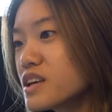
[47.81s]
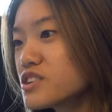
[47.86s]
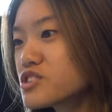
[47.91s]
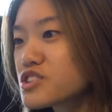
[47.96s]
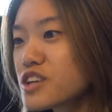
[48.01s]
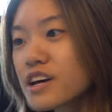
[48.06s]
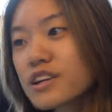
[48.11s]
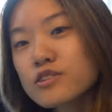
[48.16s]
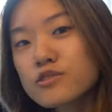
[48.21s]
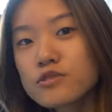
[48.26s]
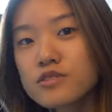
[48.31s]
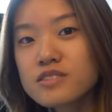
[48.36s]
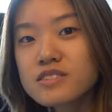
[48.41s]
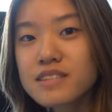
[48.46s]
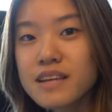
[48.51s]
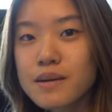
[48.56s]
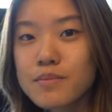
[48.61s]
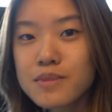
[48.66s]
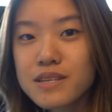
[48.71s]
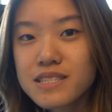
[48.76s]
general
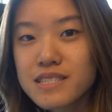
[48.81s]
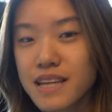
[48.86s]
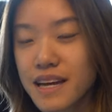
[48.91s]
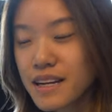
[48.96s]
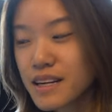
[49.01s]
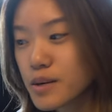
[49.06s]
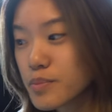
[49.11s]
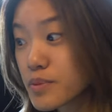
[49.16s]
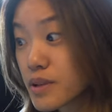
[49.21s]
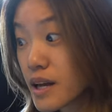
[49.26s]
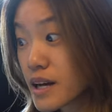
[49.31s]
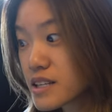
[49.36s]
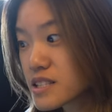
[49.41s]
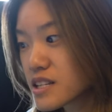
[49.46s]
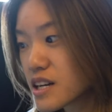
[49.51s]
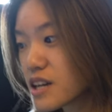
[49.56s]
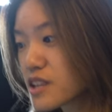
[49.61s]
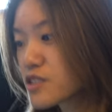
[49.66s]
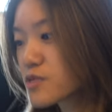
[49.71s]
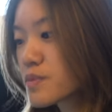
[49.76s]
statements that apply
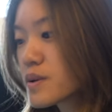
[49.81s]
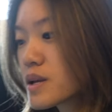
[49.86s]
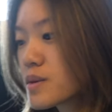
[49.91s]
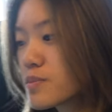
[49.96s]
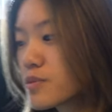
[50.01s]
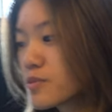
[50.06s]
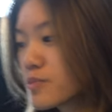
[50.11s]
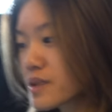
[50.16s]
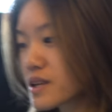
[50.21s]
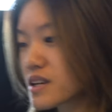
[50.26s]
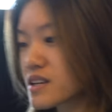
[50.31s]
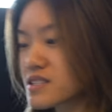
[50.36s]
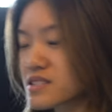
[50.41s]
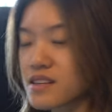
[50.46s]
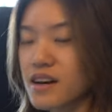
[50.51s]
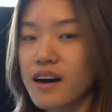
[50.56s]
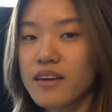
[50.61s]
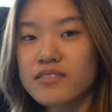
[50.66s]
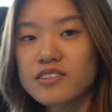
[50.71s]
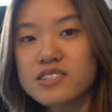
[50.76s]
to other people because
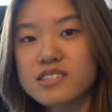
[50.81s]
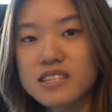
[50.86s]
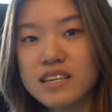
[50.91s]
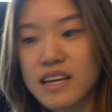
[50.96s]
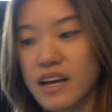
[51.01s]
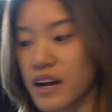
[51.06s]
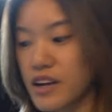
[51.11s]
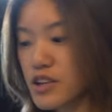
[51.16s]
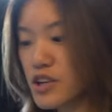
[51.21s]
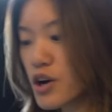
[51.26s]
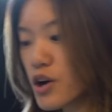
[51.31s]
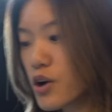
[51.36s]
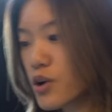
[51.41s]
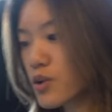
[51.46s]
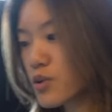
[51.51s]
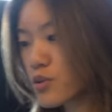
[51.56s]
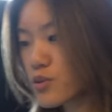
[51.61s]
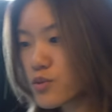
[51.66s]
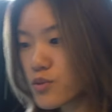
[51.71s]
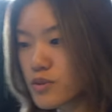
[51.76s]
obviously I
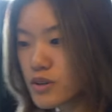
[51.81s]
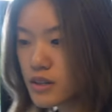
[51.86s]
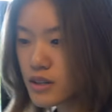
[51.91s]
know